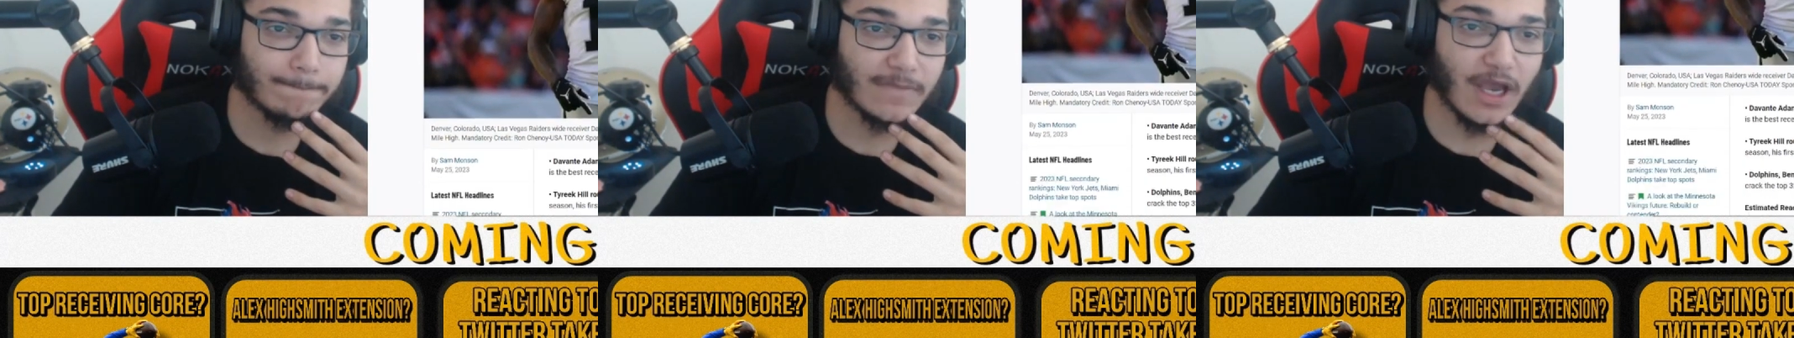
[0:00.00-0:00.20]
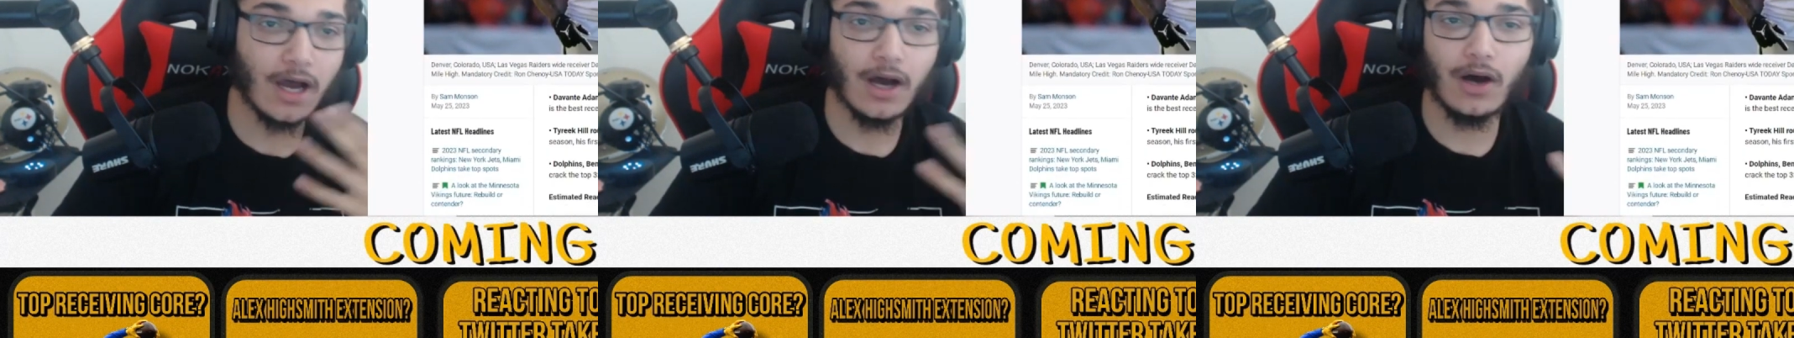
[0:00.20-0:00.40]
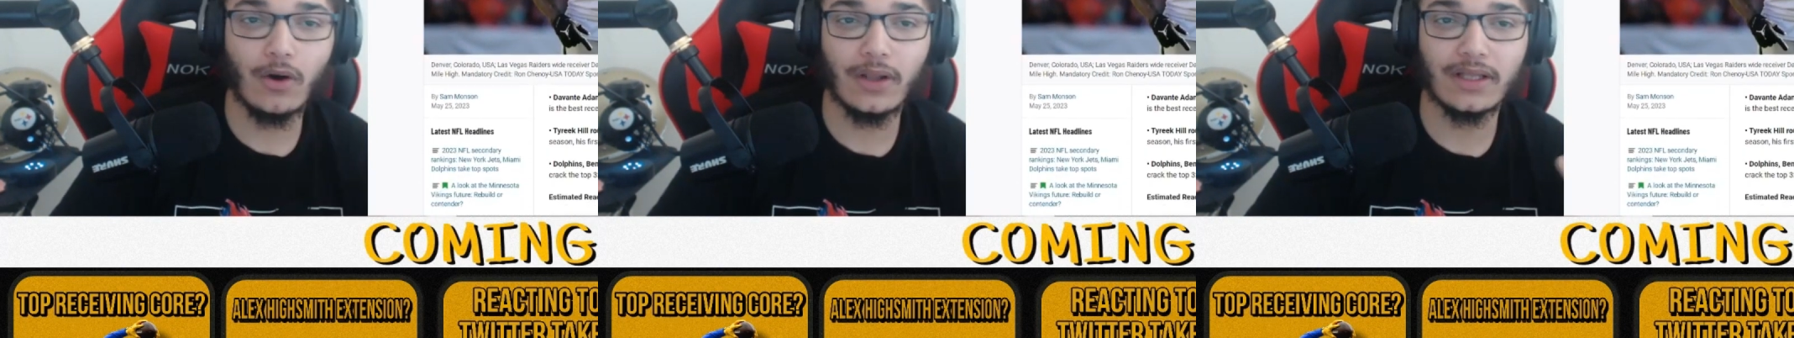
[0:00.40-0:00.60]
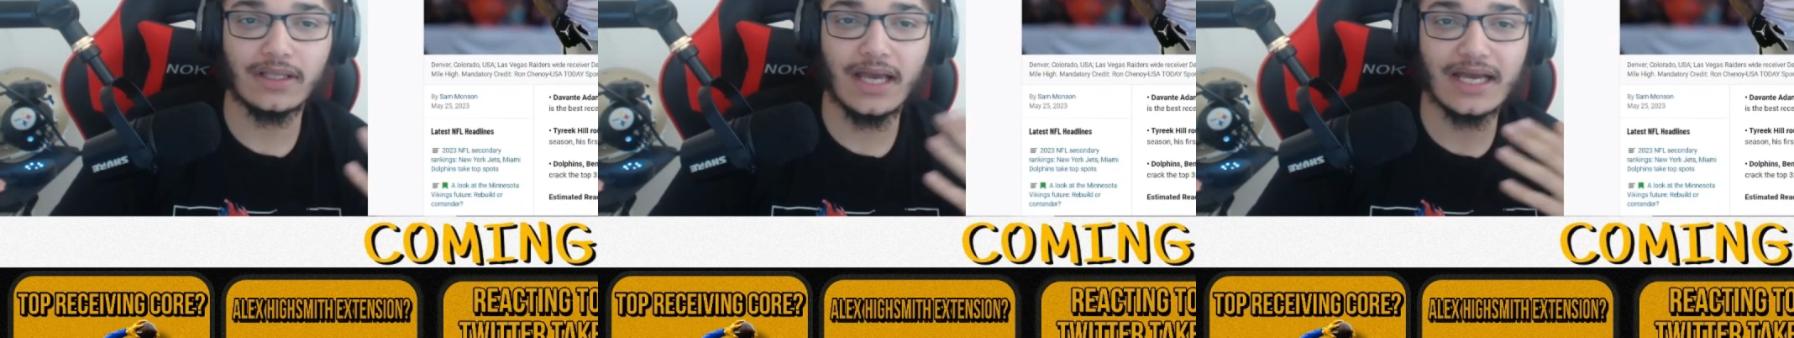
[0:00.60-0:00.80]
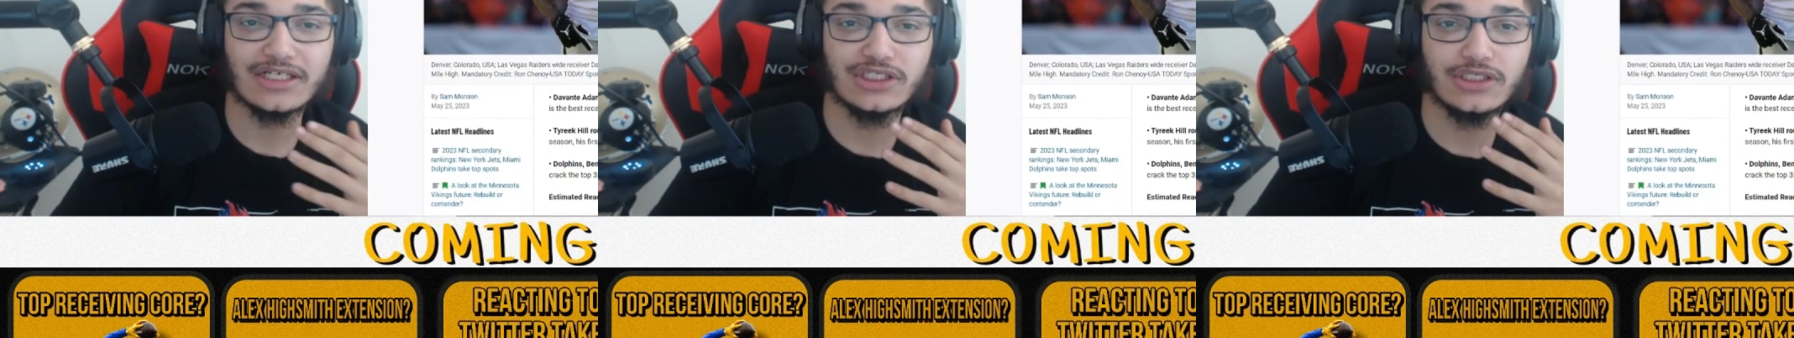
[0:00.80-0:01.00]
Hold on.
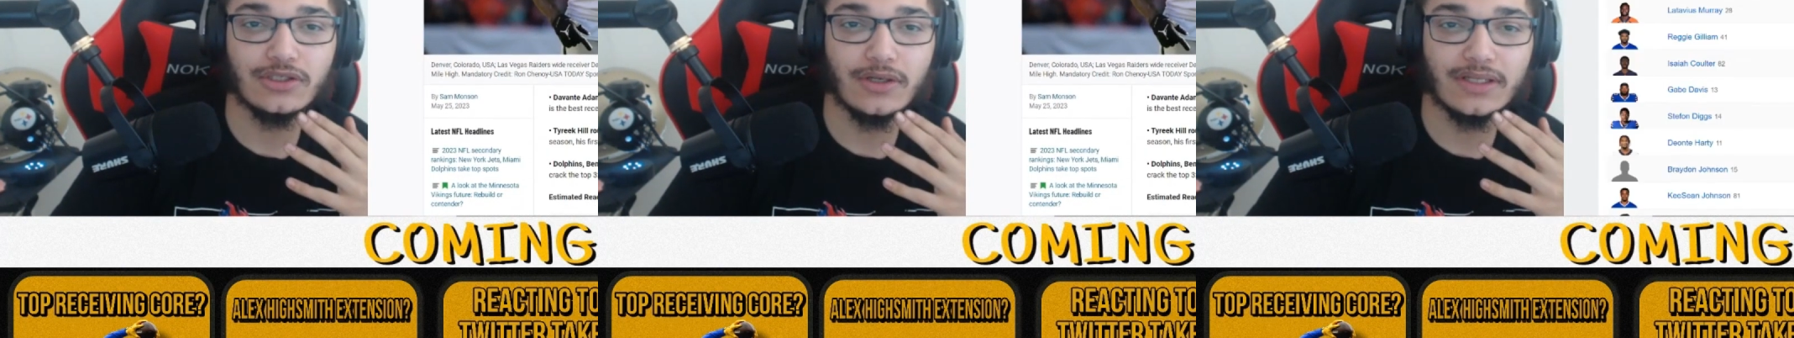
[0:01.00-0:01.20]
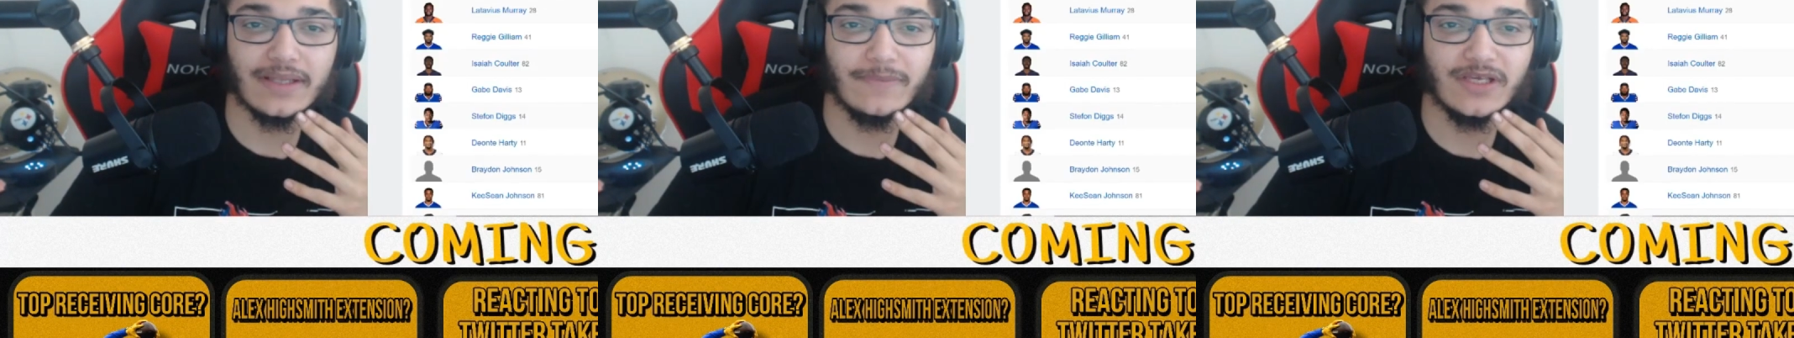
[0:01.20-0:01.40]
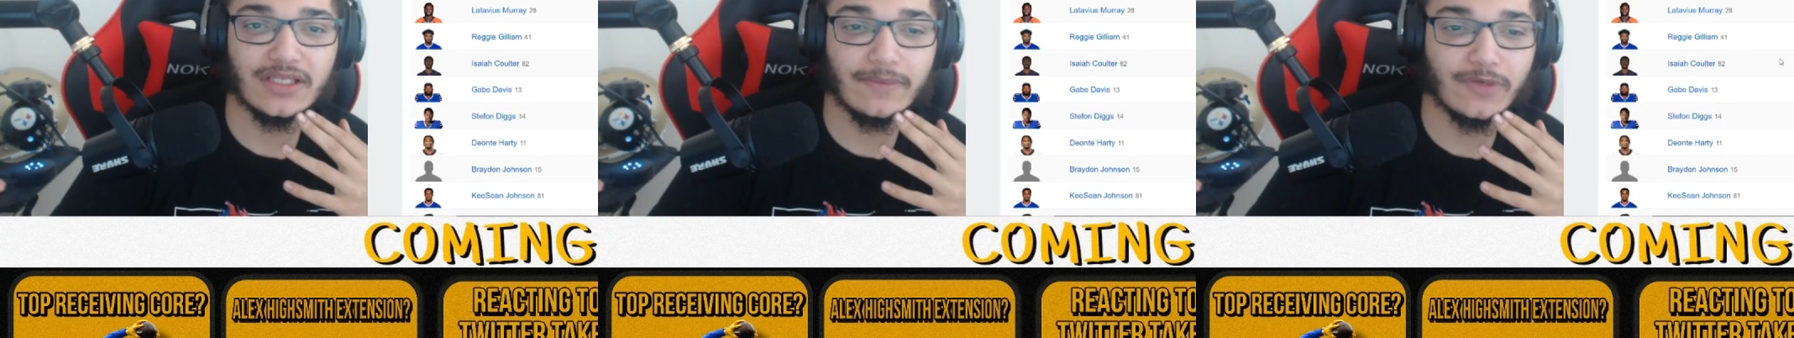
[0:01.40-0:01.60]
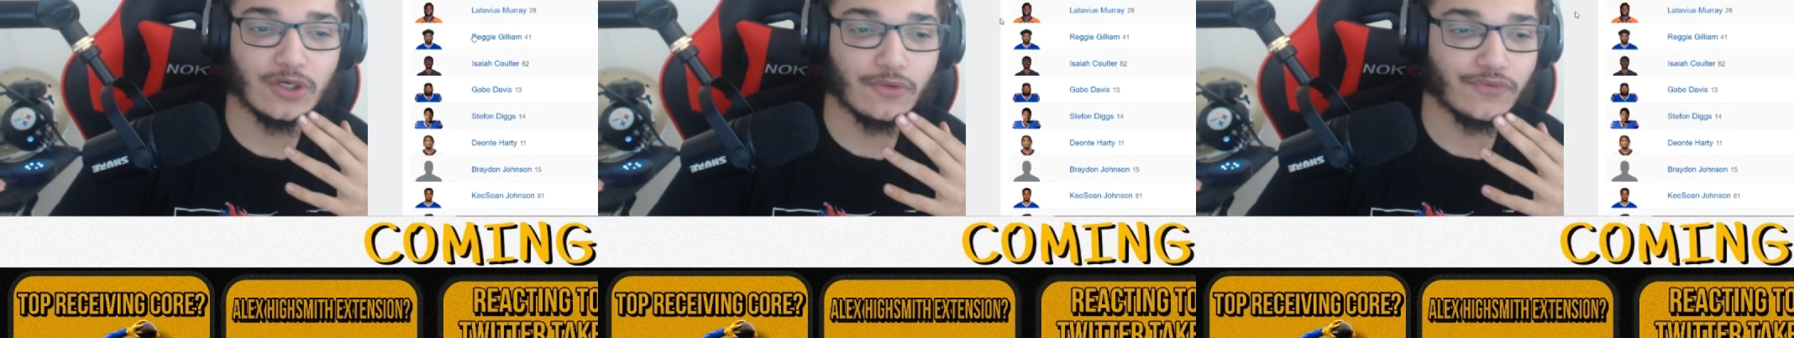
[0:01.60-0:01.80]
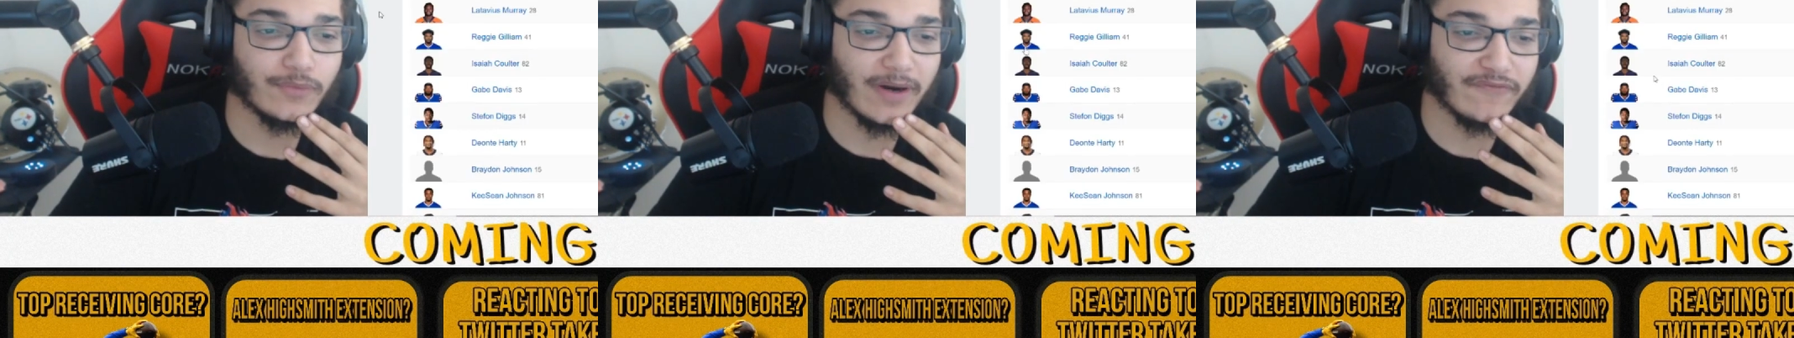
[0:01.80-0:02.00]
Actually, you know what? Let me
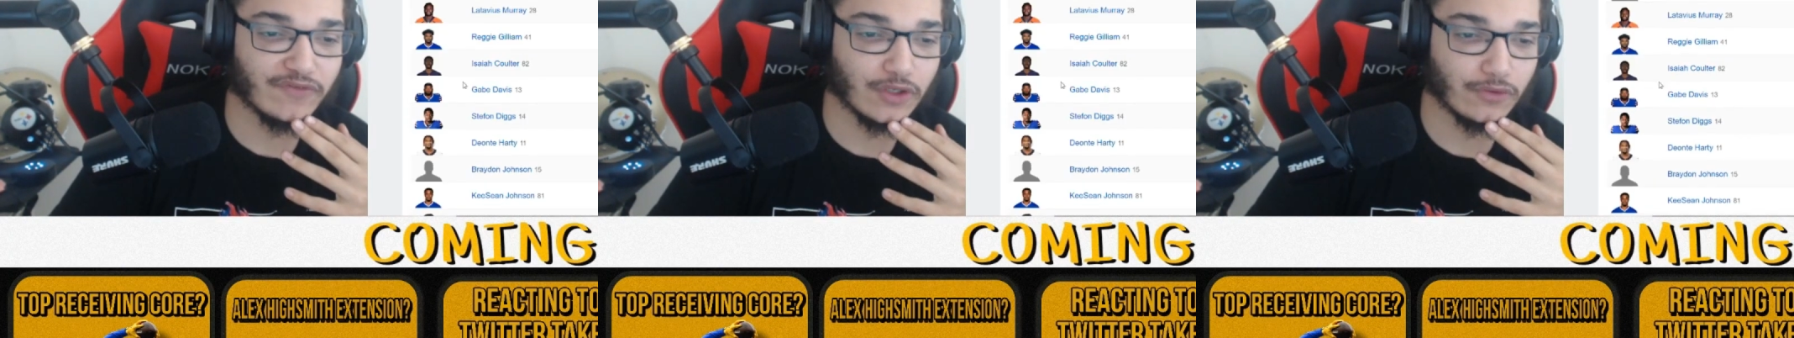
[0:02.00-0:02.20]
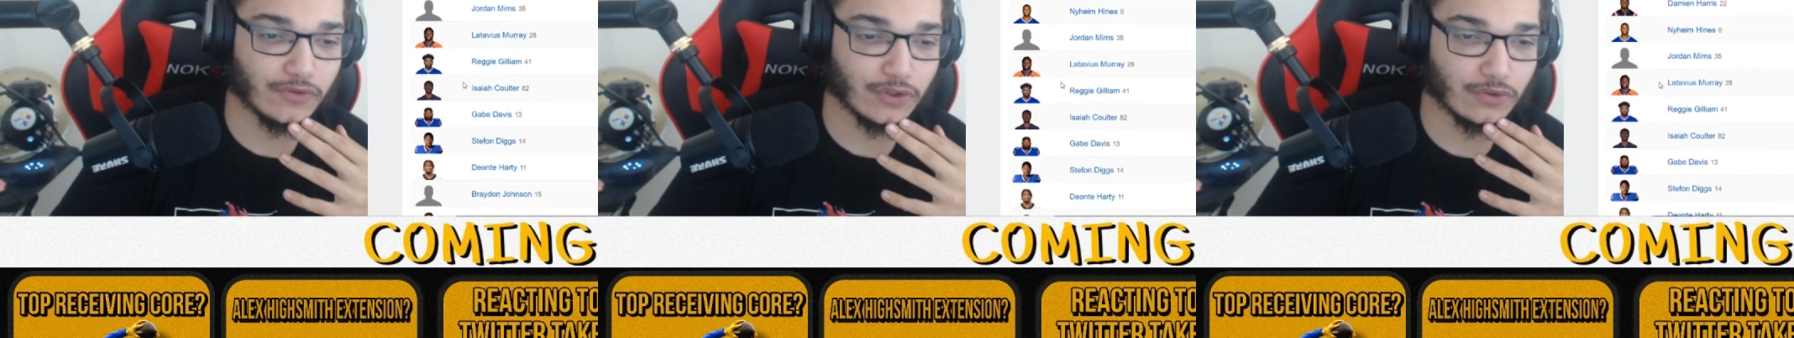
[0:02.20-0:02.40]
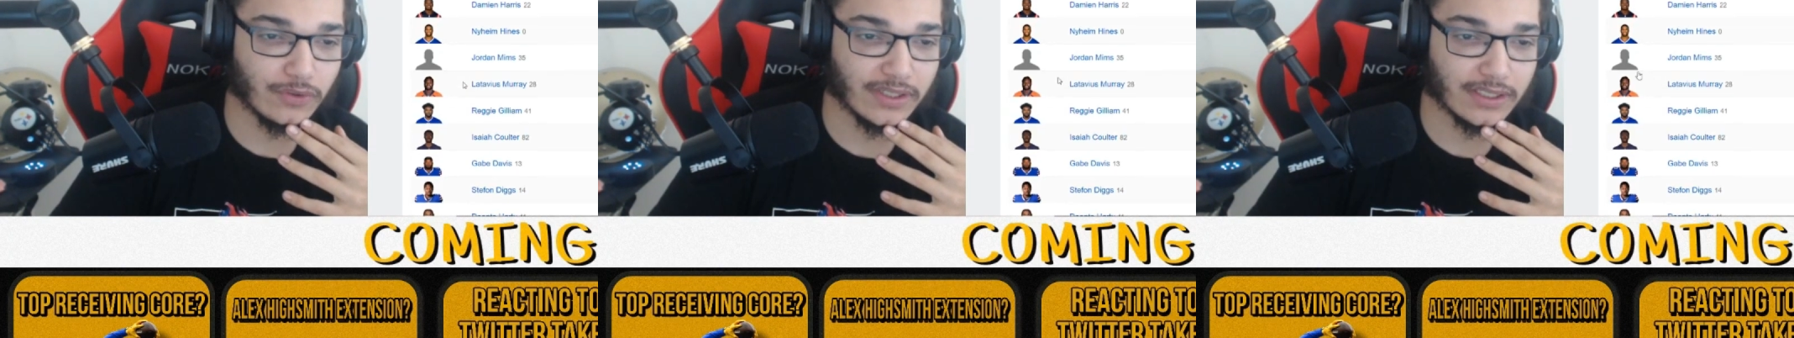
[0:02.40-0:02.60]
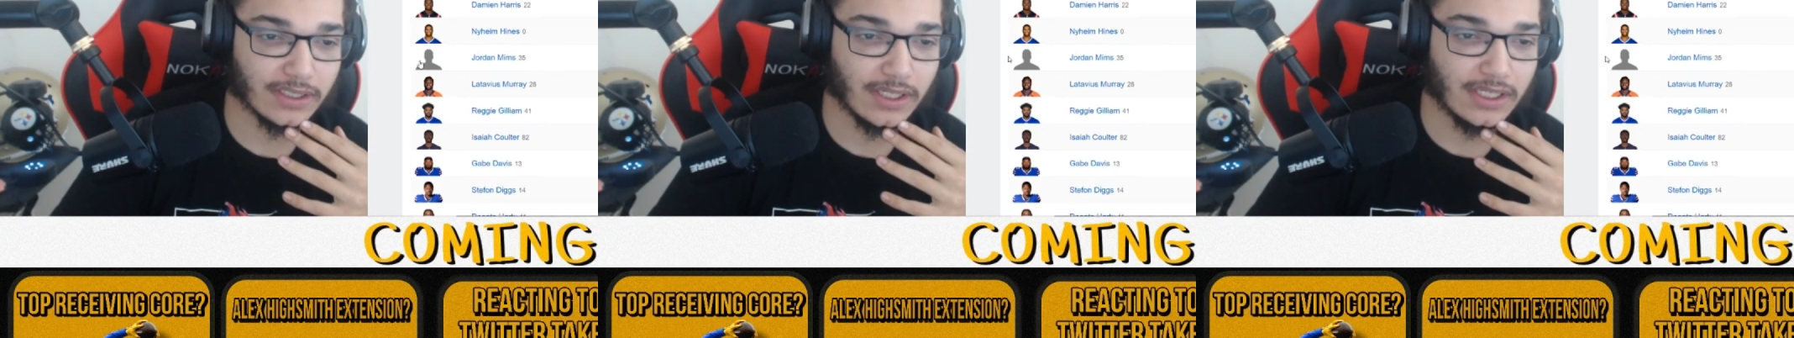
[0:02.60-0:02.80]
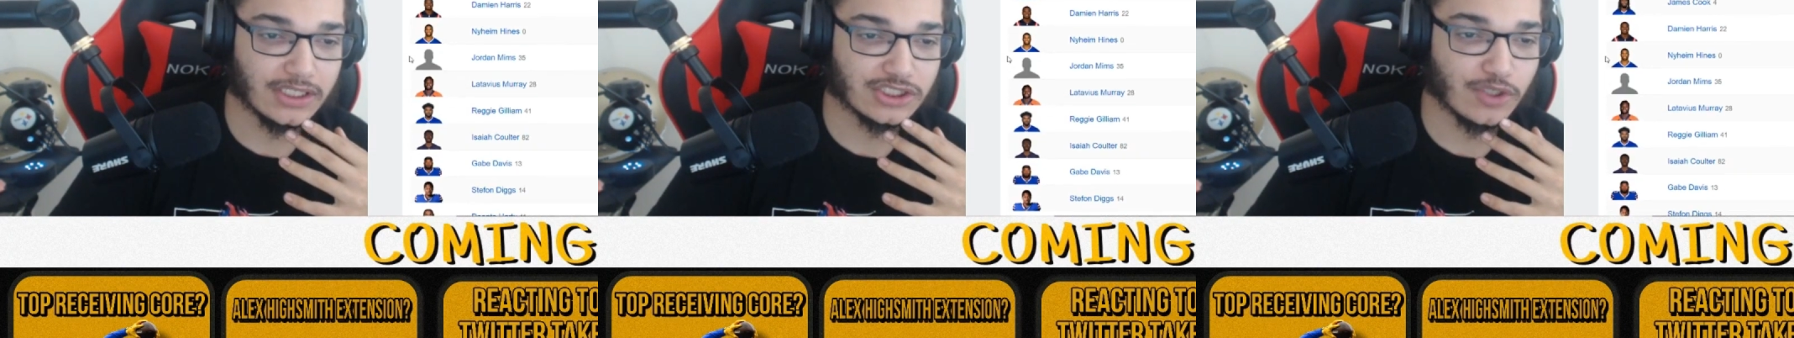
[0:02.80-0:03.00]
go through Buffalo real quick.